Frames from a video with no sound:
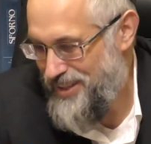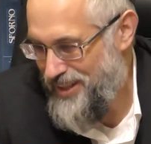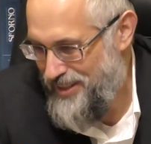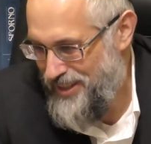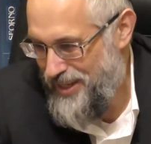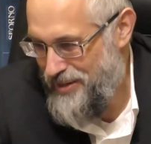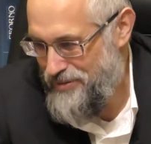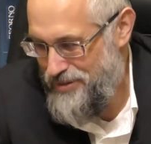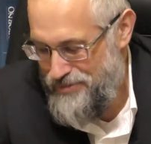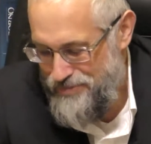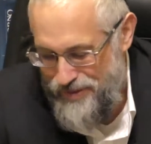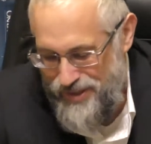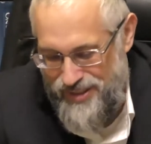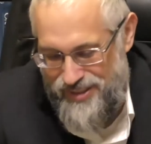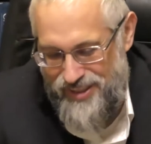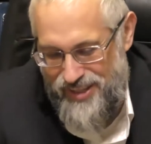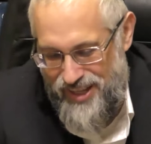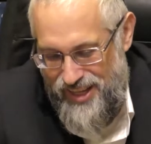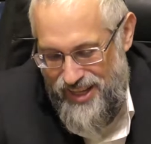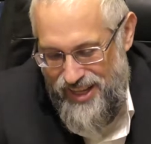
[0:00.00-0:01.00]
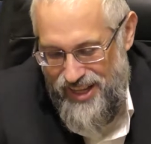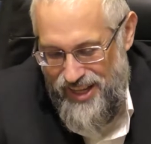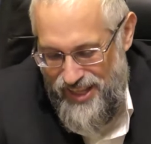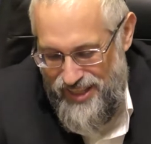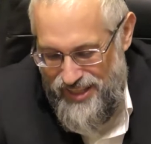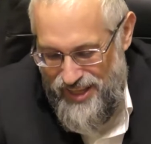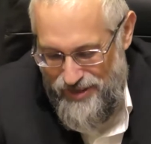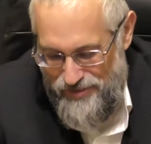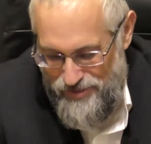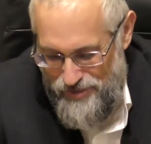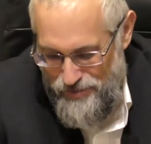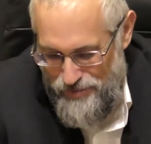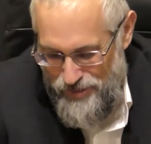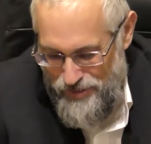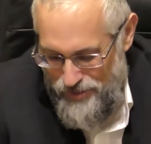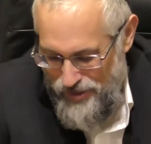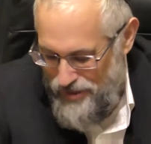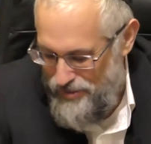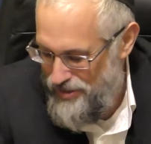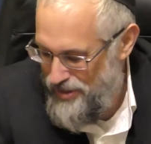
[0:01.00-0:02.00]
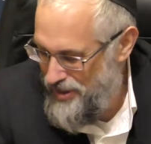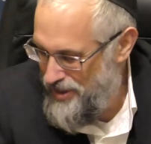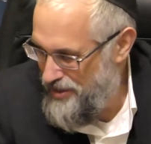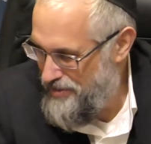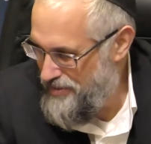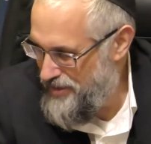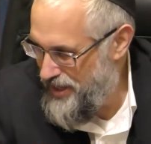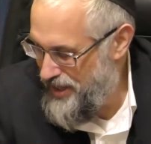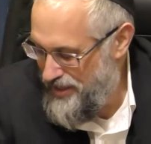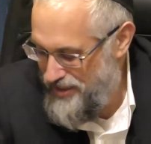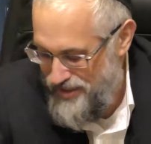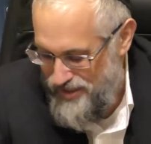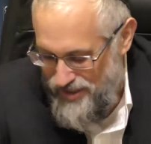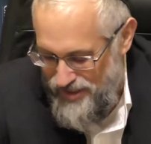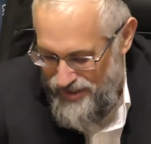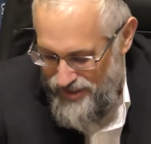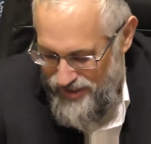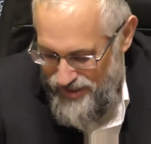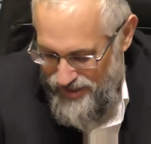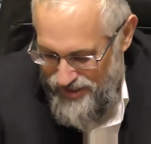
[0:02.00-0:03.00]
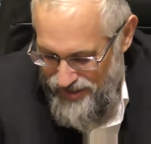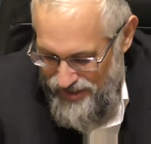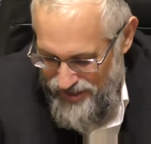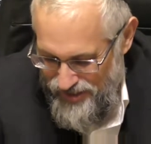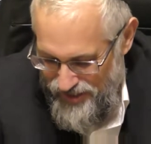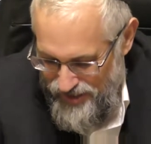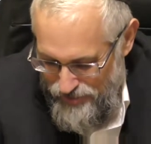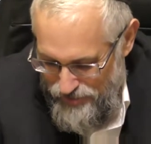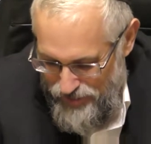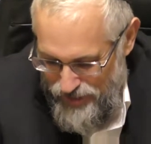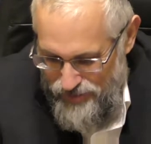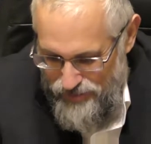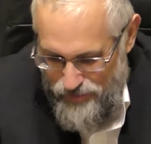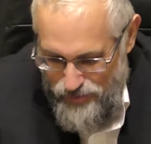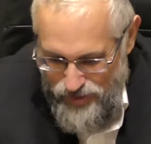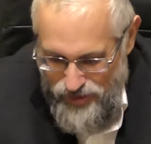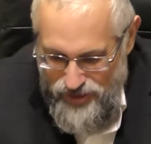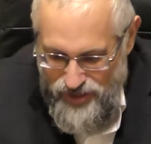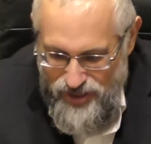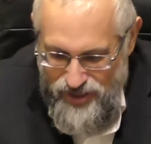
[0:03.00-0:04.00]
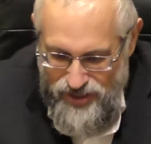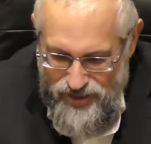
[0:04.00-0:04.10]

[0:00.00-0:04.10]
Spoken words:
and they have to be aware of that pitfall.